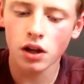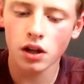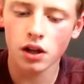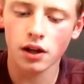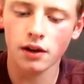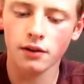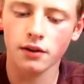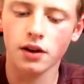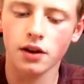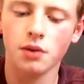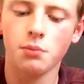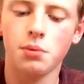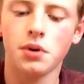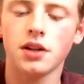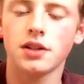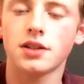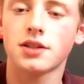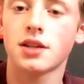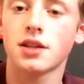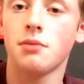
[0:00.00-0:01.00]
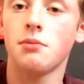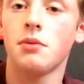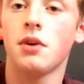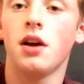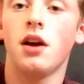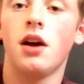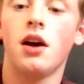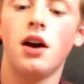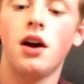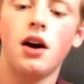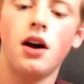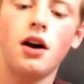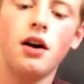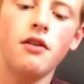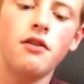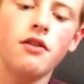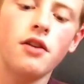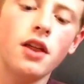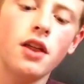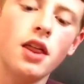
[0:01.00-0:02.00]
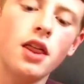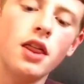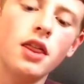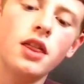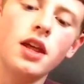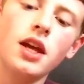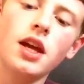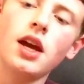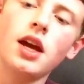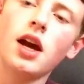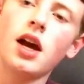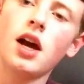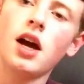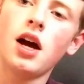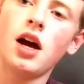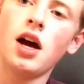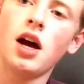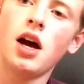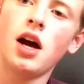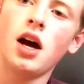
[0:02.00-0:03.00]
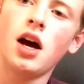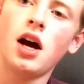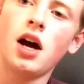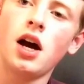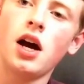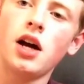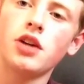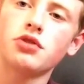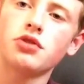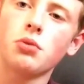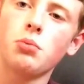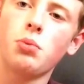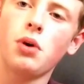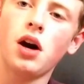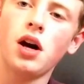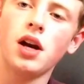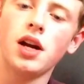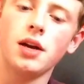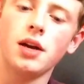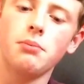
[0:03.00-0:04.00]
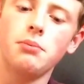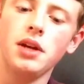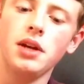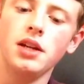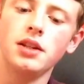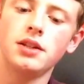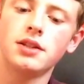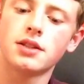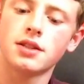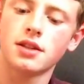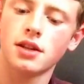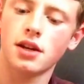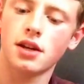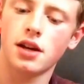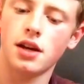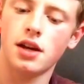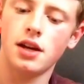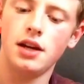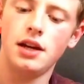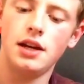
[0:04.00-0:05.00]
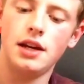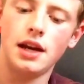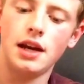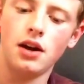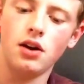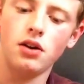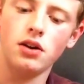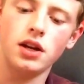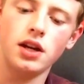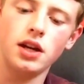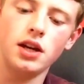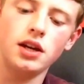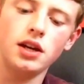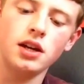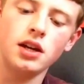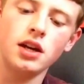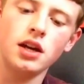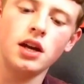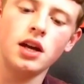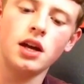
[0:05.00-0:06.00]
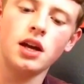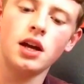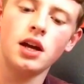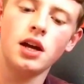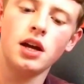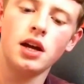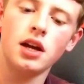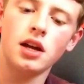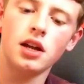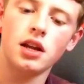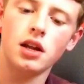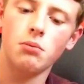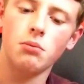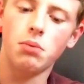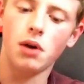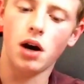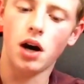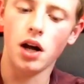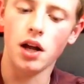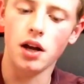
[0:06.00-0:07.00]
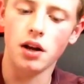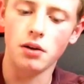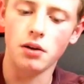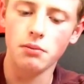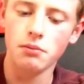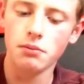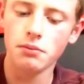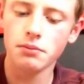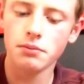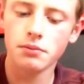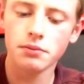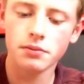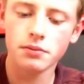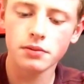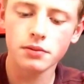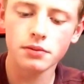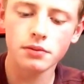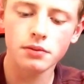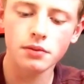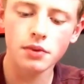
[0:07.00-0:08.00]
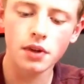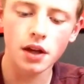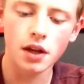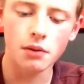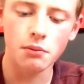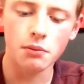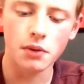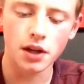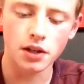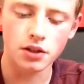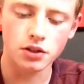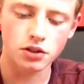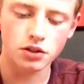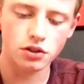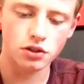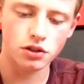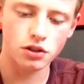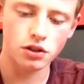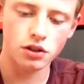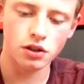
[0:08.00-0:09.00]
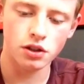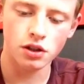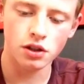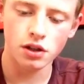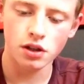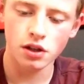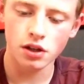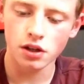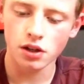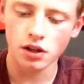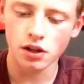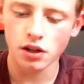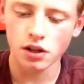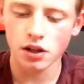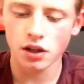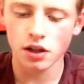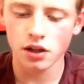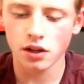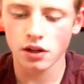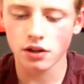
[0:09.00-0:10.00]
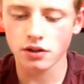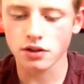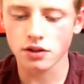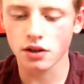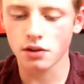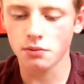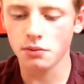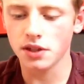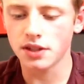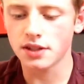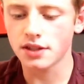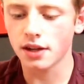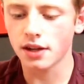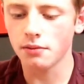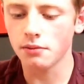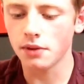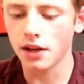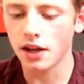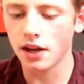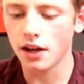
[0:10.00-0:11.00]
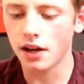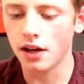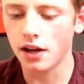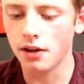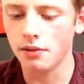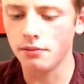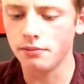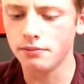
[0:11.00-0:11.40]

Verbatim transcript: I'm going to put some of the hydroponic beads down in the bottom and make sure there's going to be some that um,